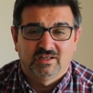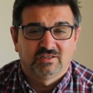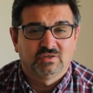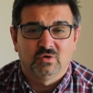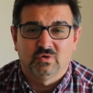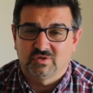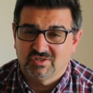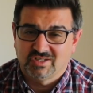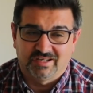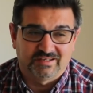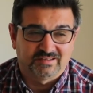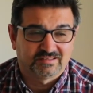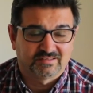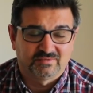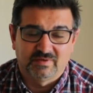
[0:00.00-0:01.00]

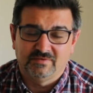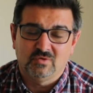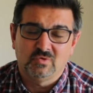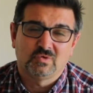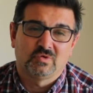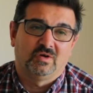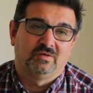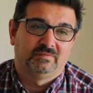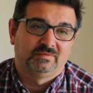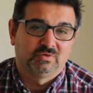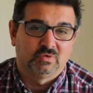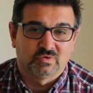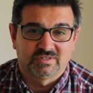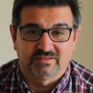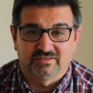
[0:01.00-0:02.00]
Torches, we've all got
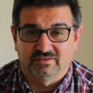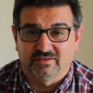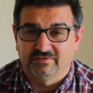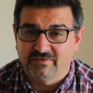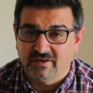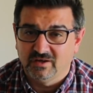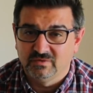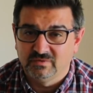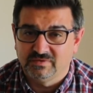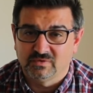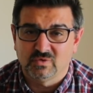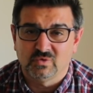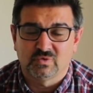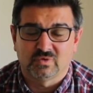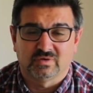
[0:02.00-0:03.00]
torches on our phones, we've
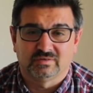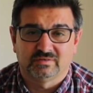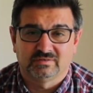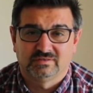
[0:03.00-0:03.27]
all got